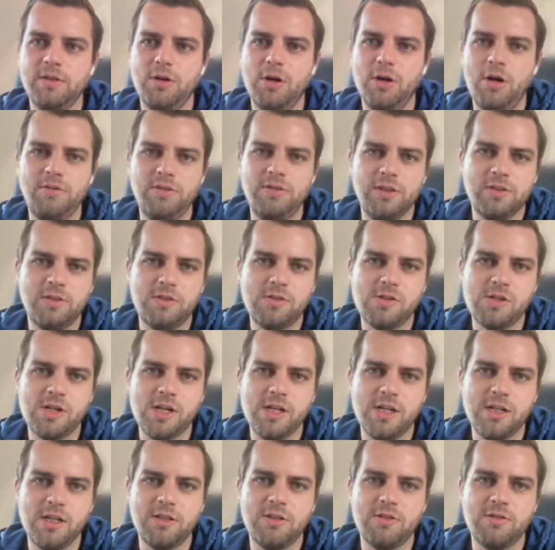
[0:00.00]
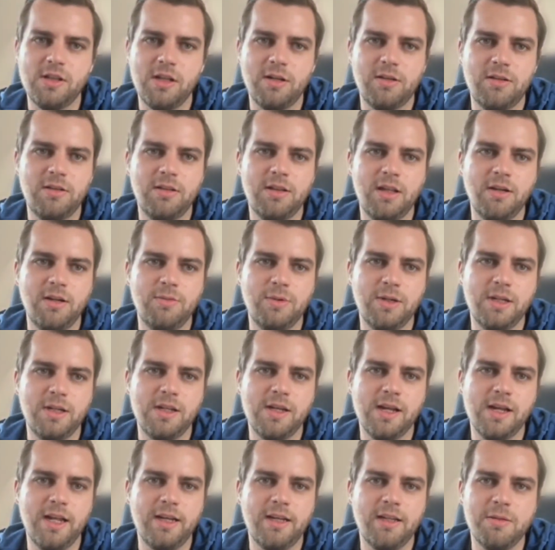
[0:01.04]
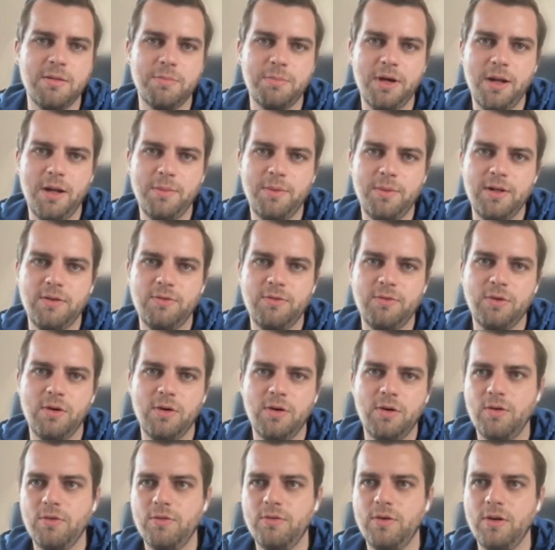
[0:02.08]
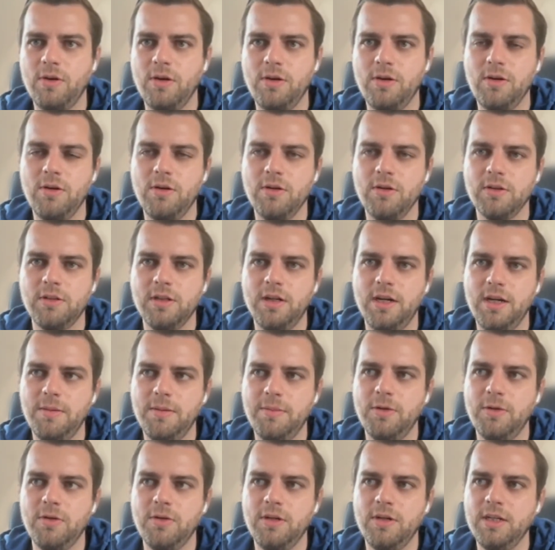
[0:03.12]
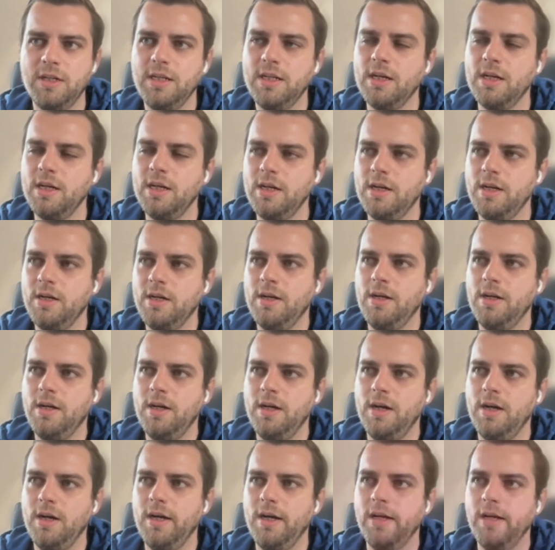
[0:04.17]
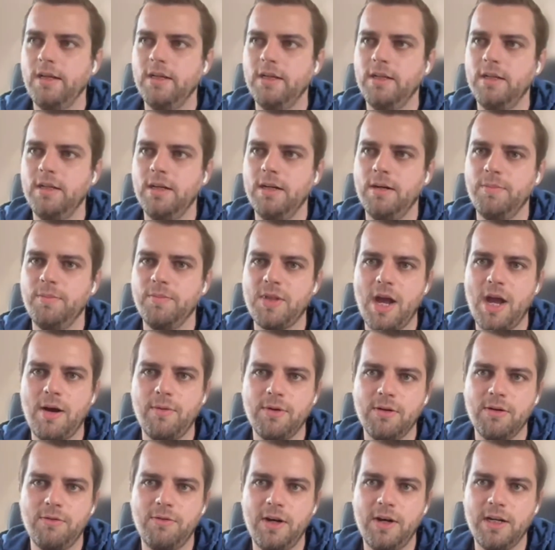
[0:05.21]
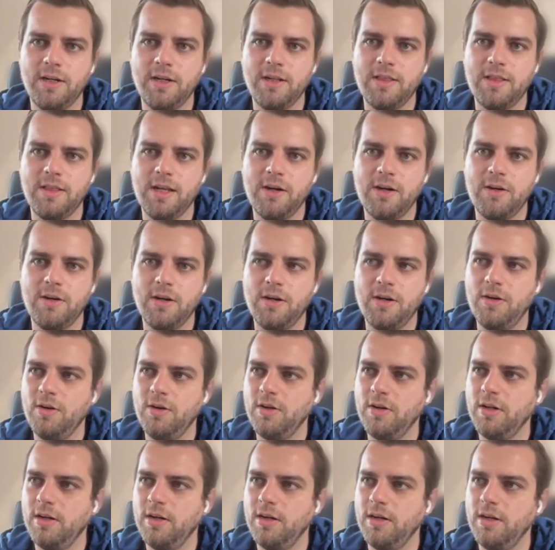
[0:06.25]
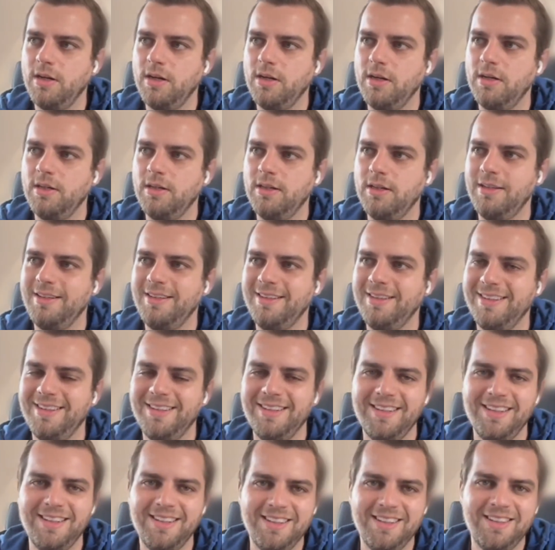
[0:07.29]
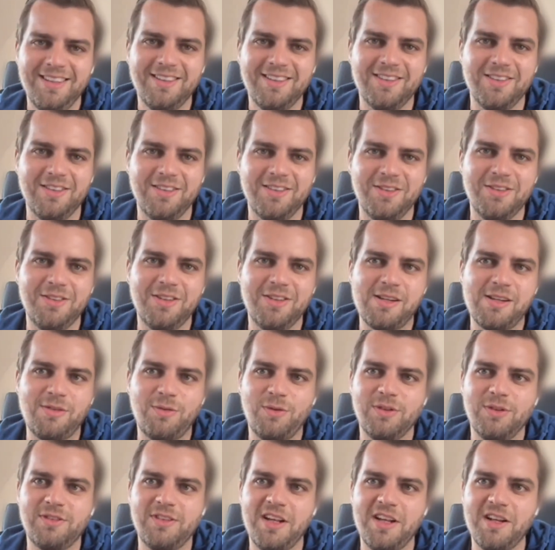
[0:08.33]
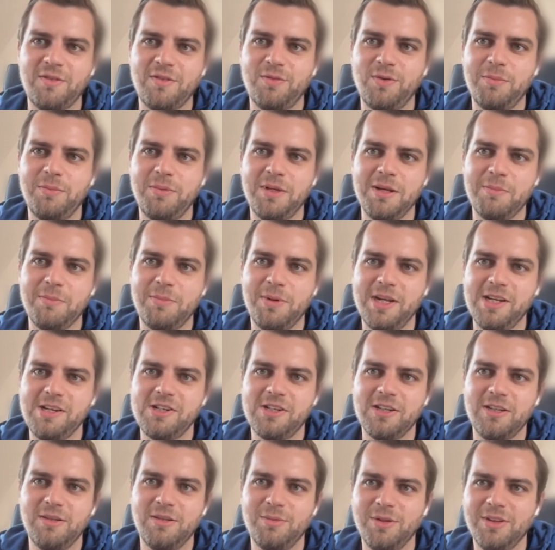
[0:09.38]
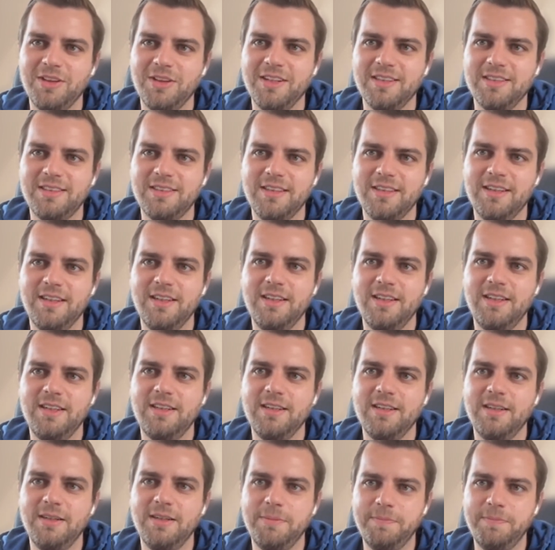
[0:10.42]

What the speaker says: obvious change that we had in the pipeline for a long time already. And we are finally there now. So thanks for being patient with us, and